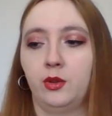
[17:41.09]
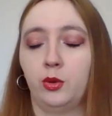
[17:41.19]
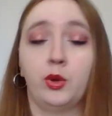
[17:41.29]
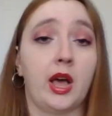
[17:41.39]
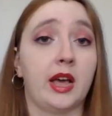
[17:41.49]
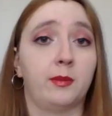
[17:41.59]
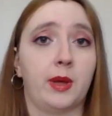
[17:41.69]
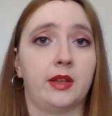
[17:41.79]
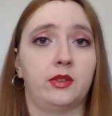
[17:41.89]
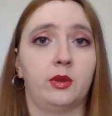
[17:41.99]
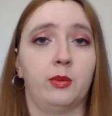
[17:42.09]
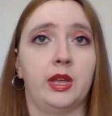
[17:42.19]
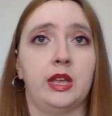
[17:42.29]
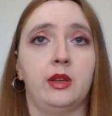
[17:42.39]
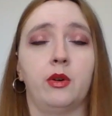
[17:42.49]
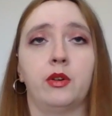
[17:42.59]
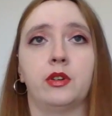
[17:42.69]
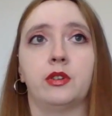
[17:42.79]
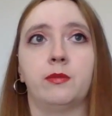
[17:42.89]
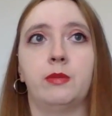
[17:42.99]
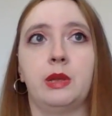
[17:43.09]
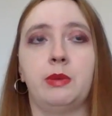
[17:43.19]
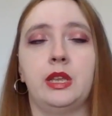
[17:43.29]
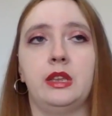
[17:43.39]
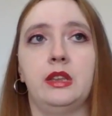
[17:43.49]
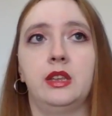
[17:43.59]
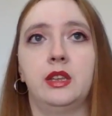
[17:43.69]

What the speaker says: who had passed away, or maybe